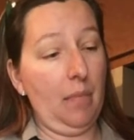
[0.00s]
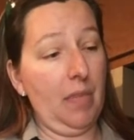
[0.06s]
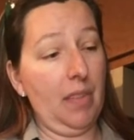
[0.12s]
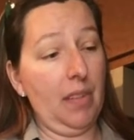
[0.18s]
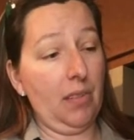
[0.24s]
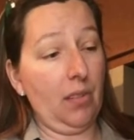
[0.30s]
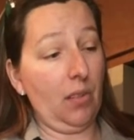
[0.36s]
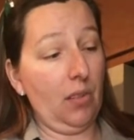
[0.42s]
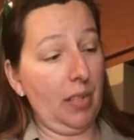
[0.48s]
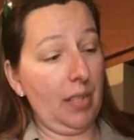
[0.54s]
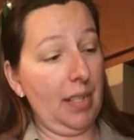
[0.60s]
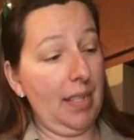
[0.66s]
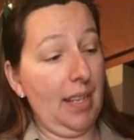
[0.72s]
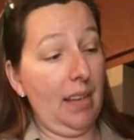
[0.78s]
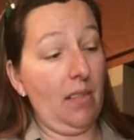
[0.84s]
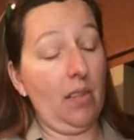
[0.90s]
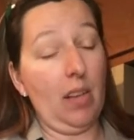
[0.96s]
This cooks
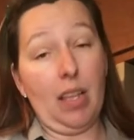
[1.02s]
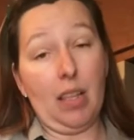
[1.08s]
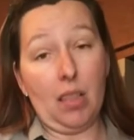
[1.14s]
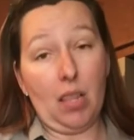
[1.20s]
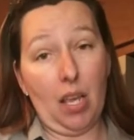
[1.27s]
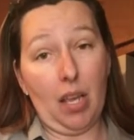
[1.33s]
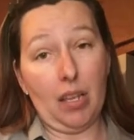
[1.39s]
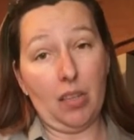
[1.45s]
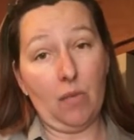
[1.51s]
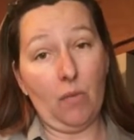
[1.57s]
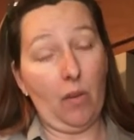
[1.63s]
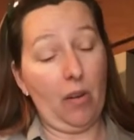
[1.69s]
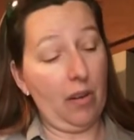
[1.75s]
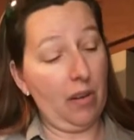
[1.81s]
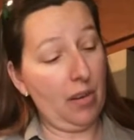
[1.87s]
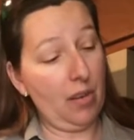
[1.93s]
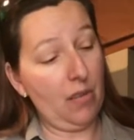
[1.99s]
down a lot. You
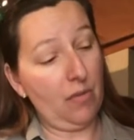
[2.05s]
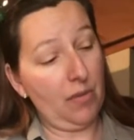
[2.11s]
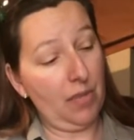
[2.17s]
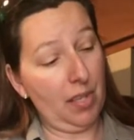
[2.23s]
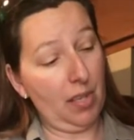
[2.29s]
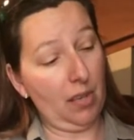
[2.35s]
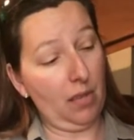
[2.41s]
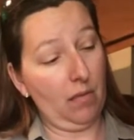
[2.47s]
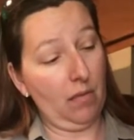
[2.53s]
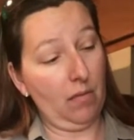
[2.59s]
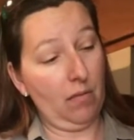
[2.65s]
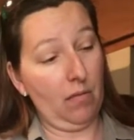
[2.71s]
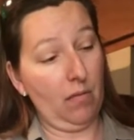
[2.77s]
are using